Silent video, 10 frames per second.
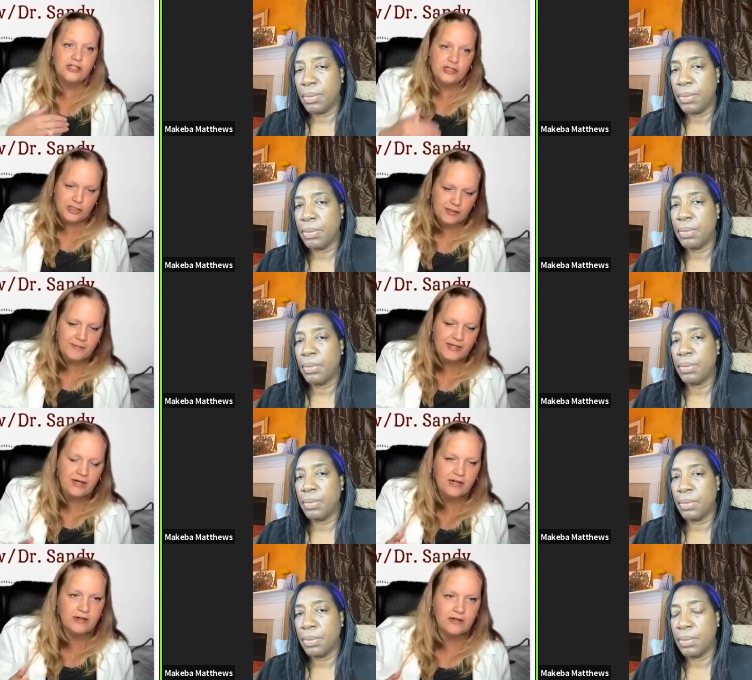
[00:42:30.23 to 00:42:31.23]
Speaker 1: should be
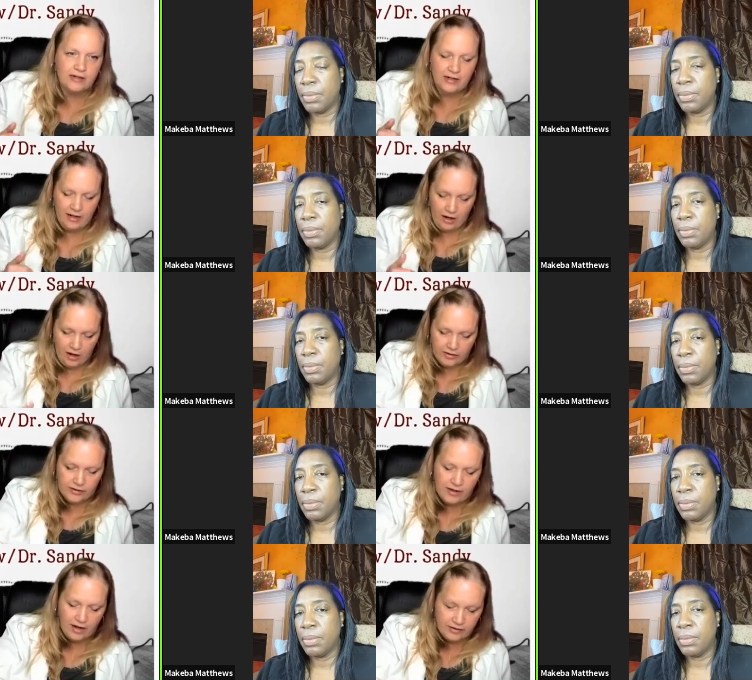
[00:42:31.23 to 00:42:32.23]
on her on
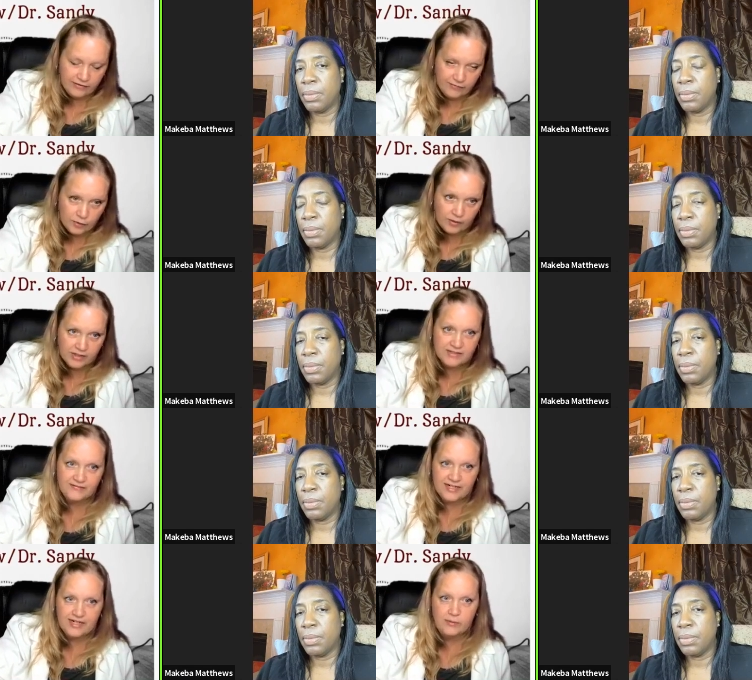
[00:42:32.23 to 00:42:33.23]
the on the floor to
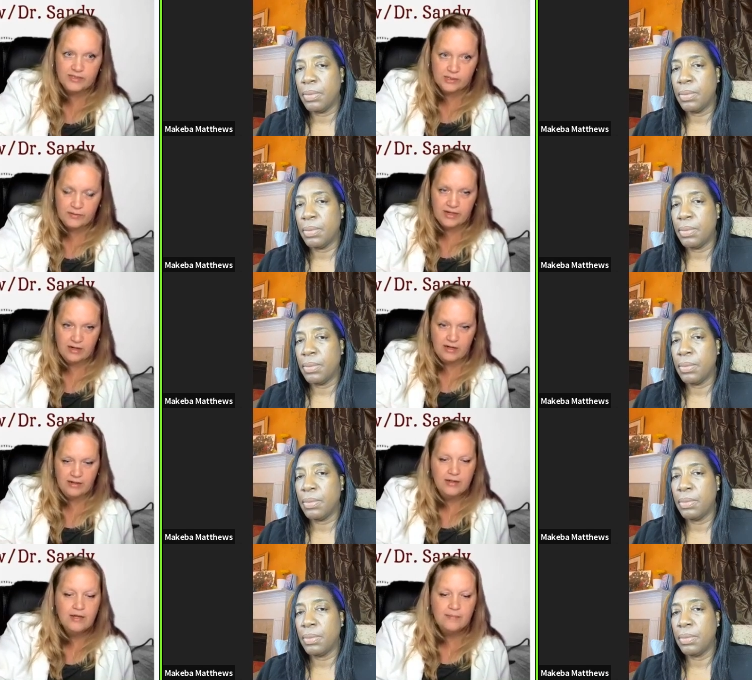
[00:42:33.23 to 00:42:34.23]
find out what's going on
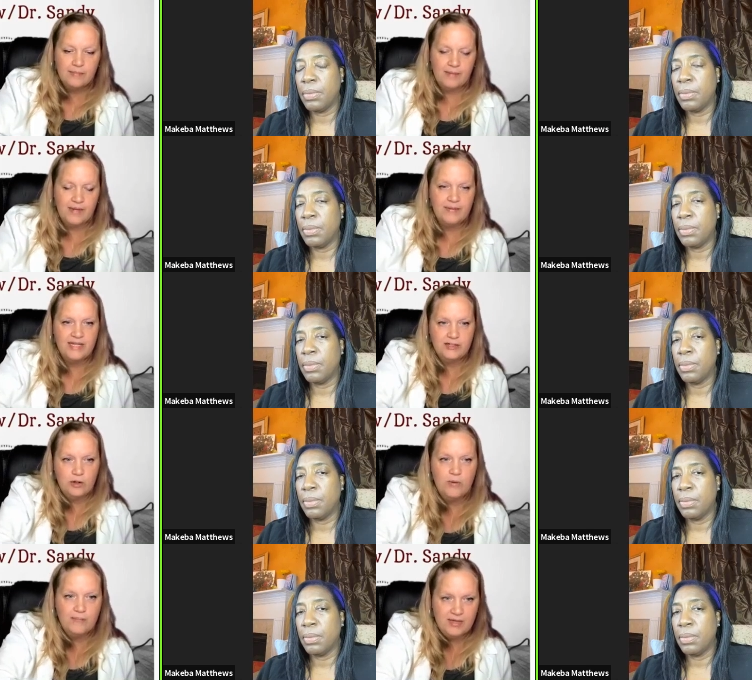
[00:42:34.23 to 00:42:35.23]
but maybe they
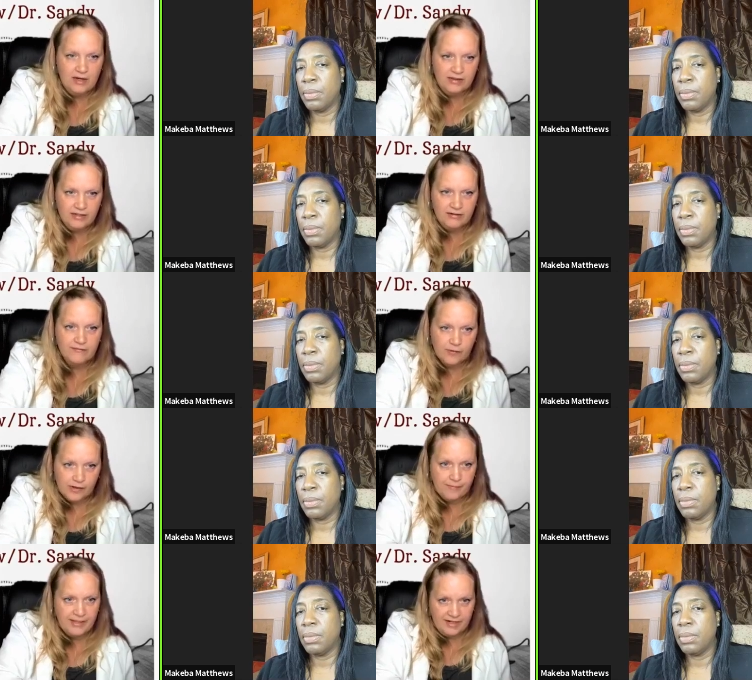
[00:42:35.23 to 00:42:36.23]
don't want me on there
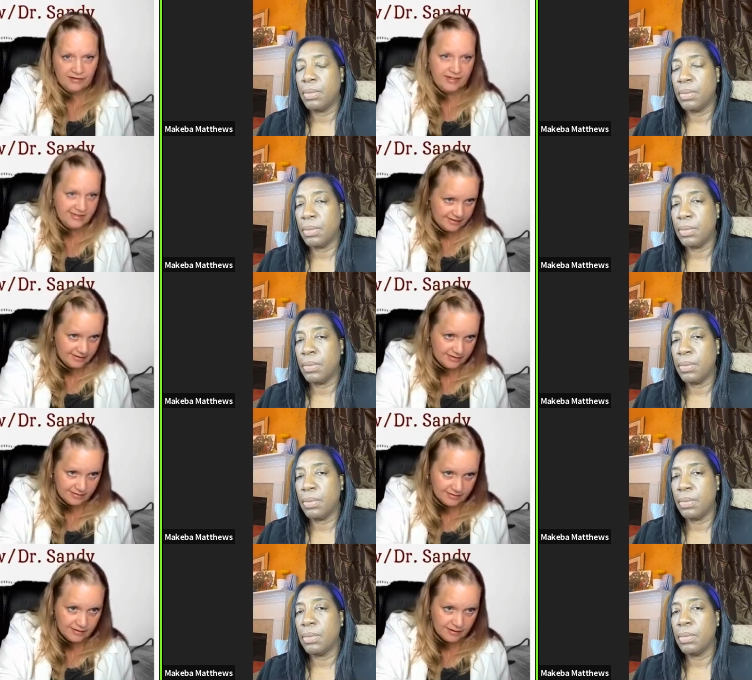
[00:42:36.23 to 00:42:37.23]
for many reasons
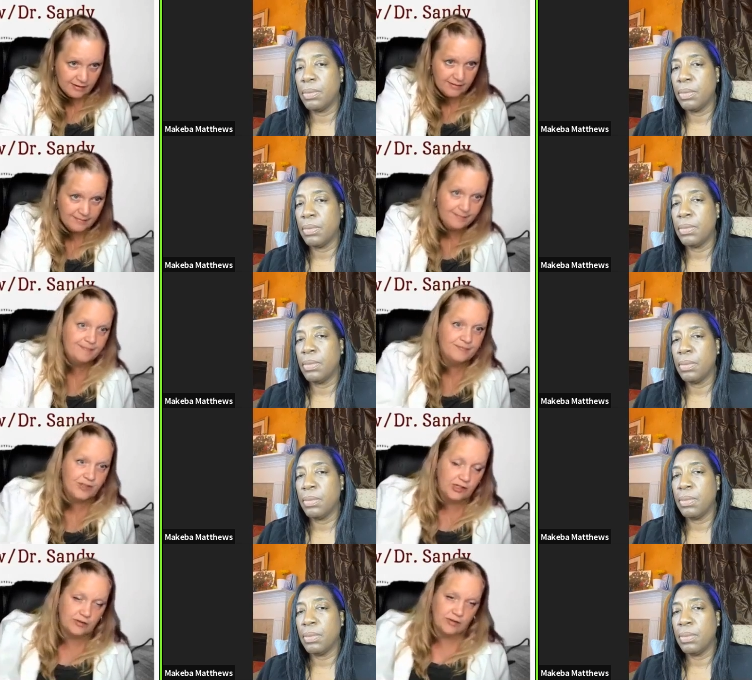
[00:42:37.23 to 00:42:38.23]

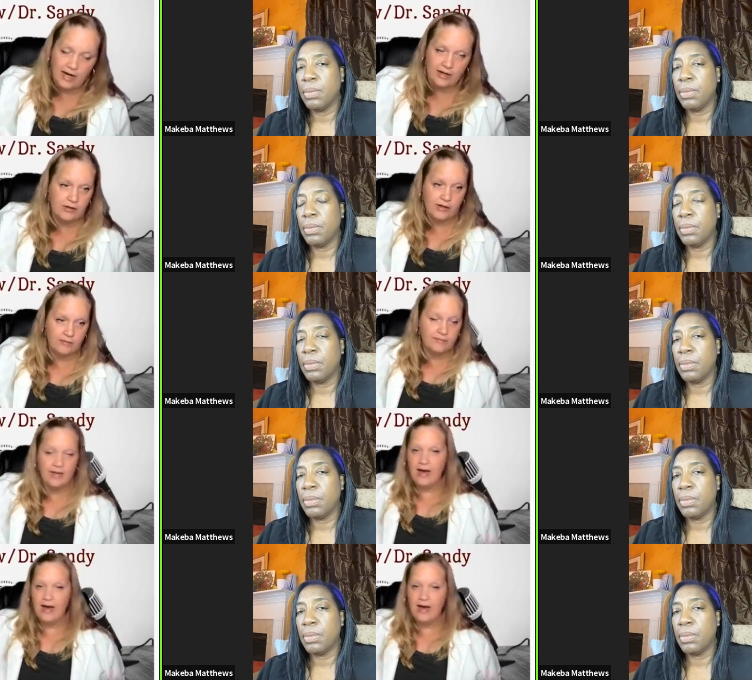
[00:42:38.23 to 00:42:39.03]
so i don't know